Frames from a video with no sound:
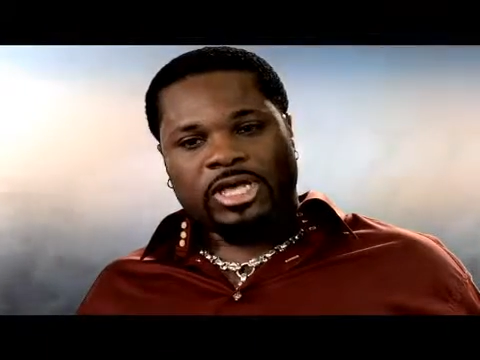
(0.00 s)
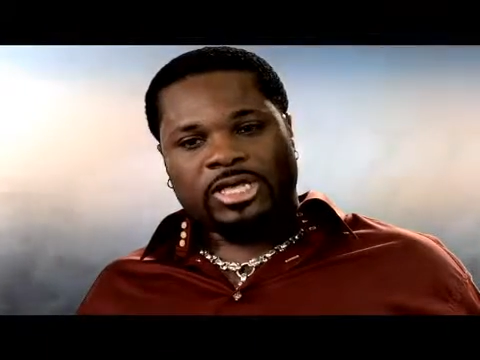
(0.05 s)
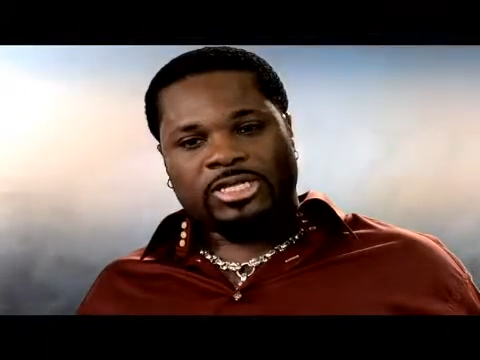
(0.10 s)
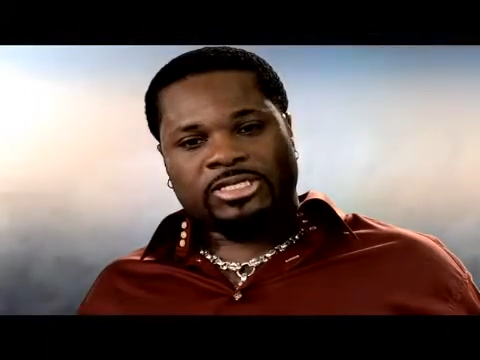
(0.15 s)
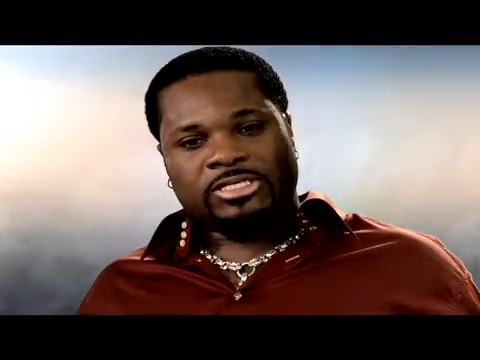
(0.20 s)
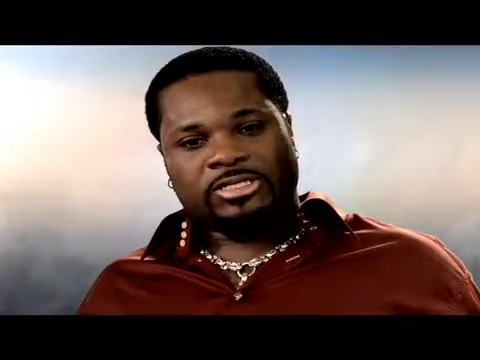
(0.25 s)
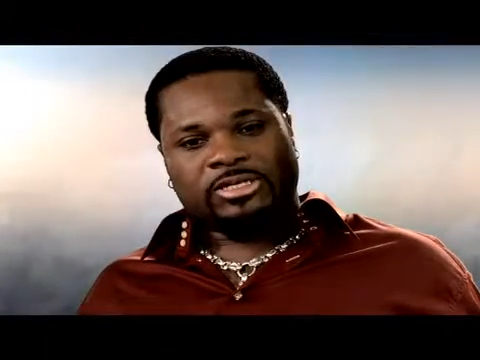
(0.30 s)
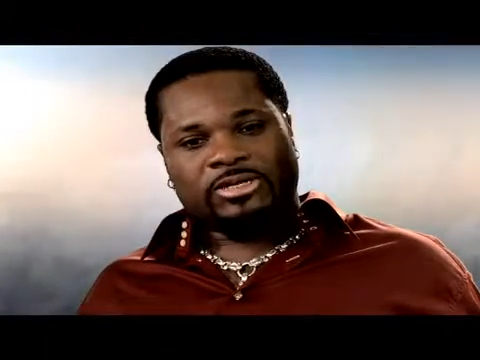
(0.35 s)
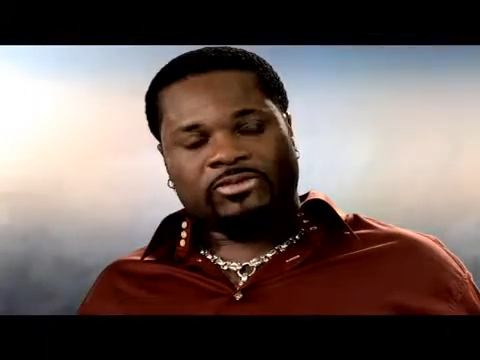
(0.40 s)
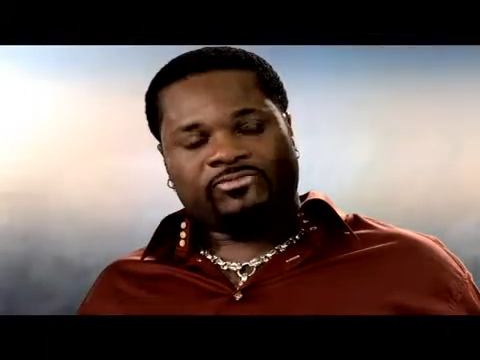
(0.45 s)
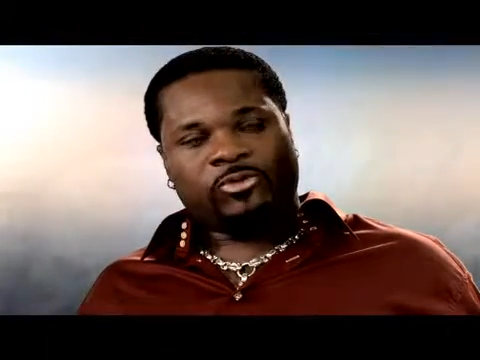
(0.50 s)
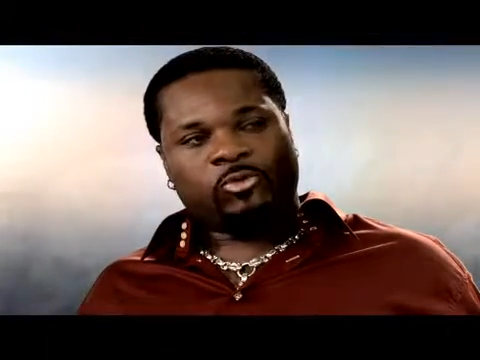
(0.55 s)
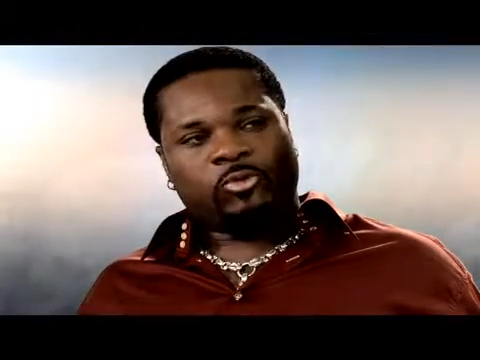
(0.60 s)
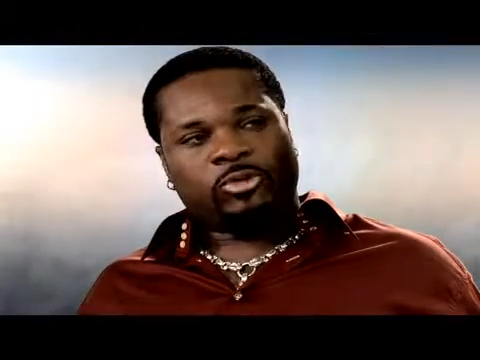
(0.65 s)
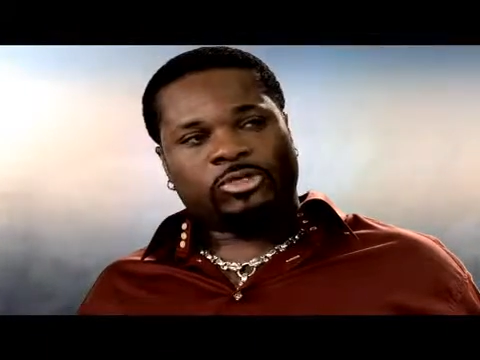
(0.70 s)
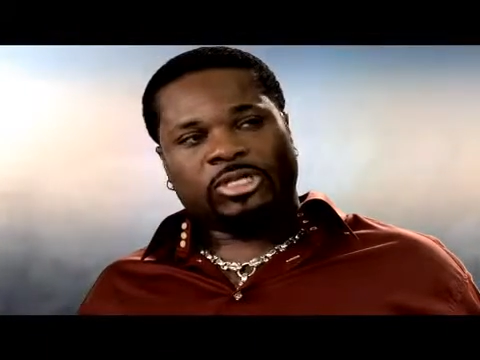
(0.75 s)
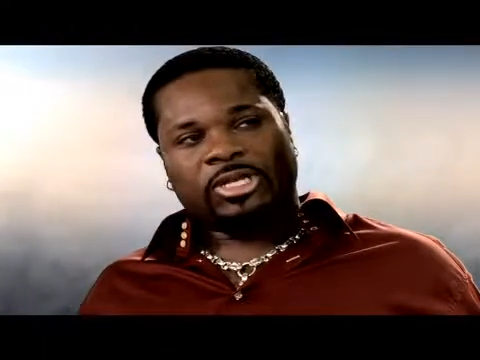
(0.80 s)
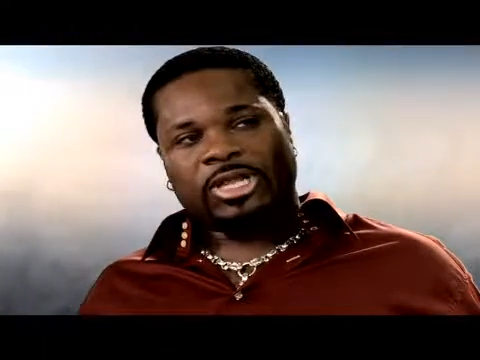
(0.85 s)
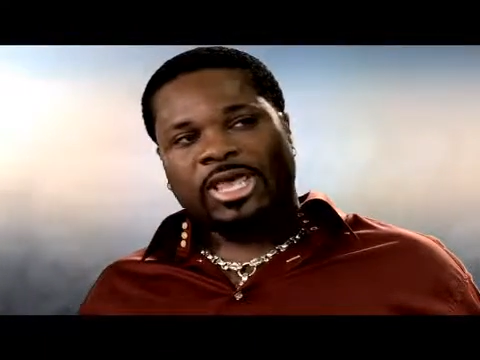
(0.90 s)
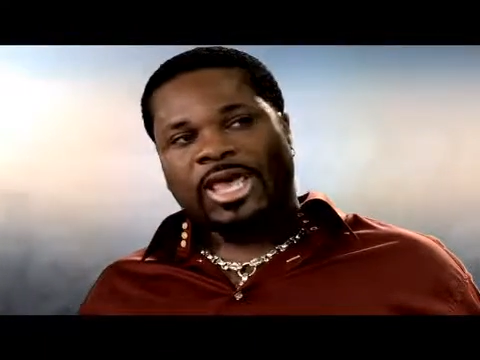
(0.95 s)
as if it
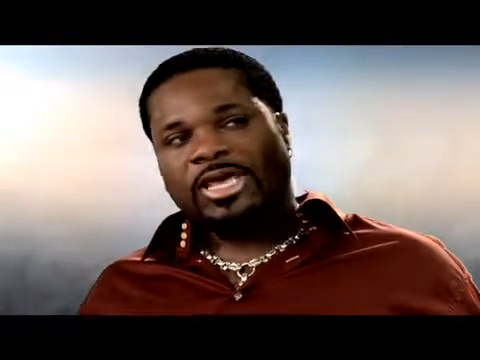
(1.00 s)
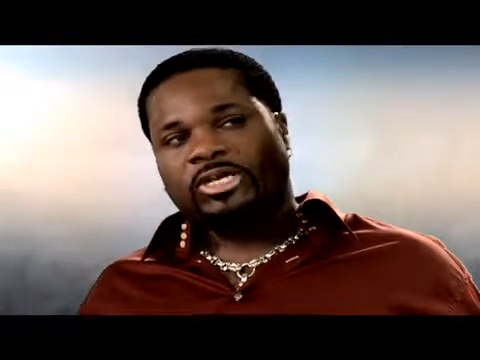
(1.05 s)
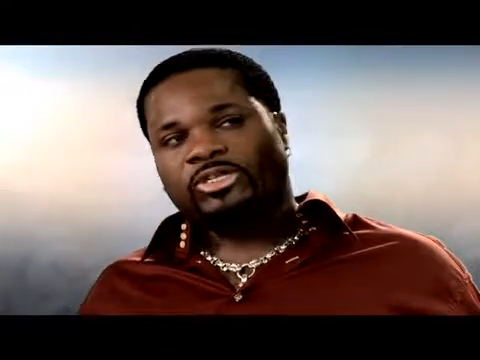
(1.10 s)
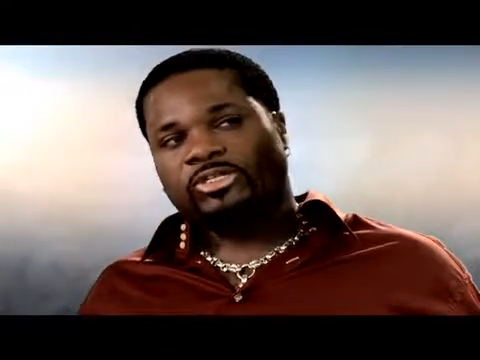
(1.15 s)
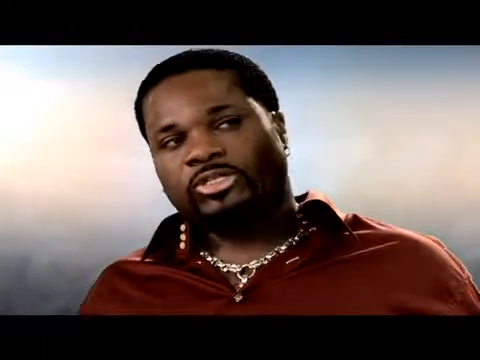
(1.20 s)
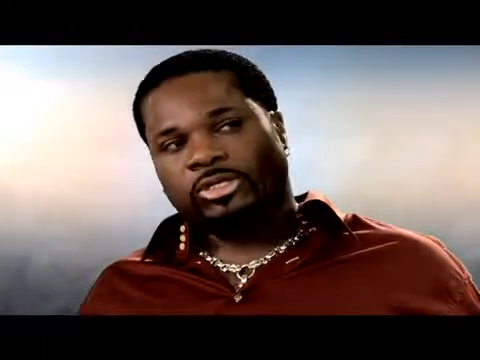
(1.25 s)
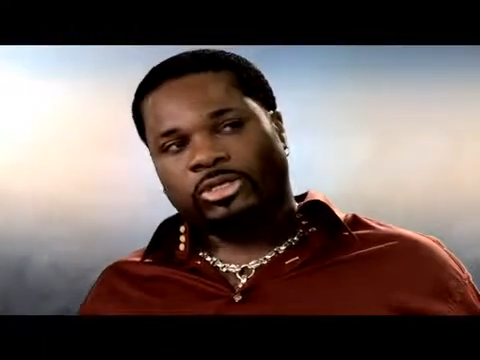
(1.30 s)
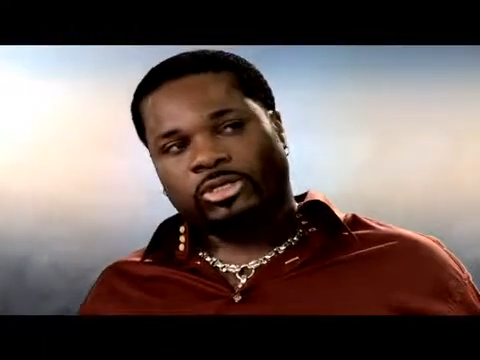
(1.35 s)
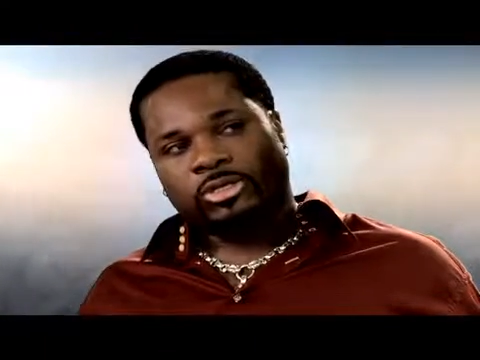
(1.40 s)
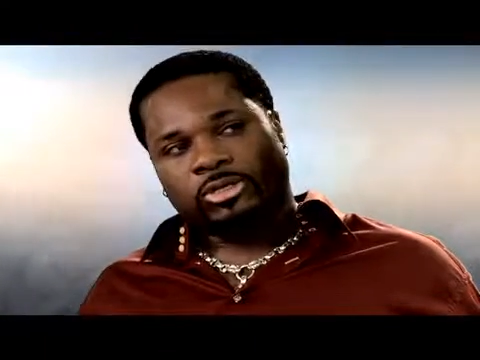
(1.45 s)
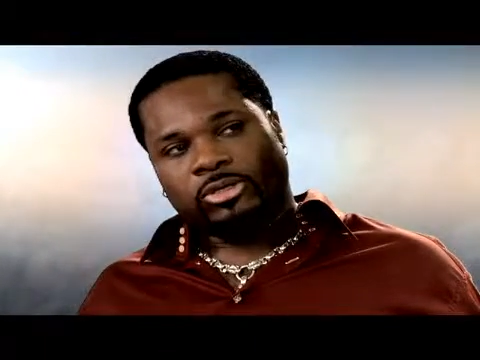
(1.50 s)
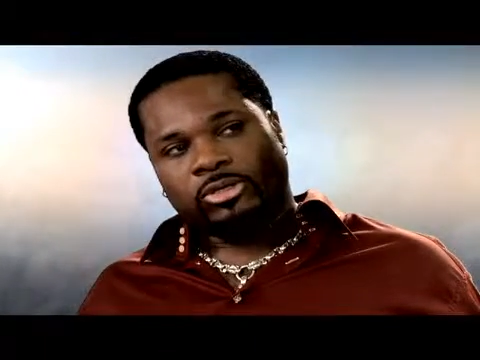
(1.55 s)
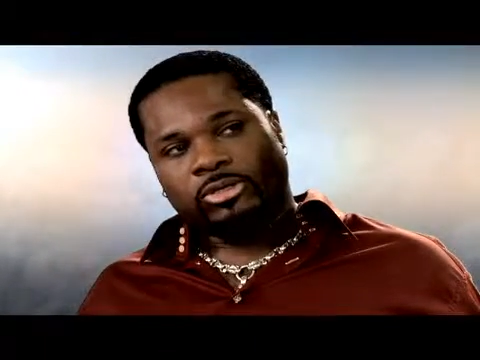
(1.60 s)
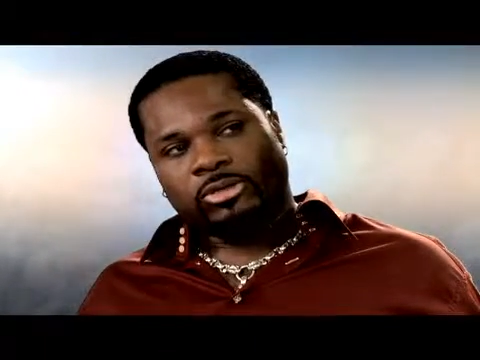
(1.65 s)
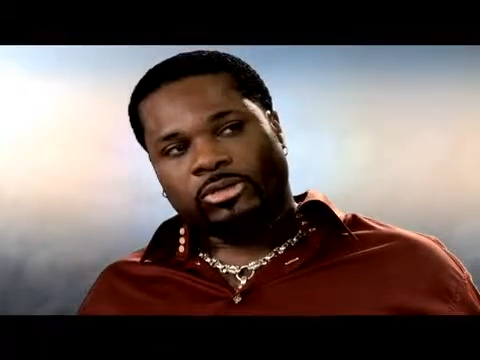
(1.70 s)
were the last year.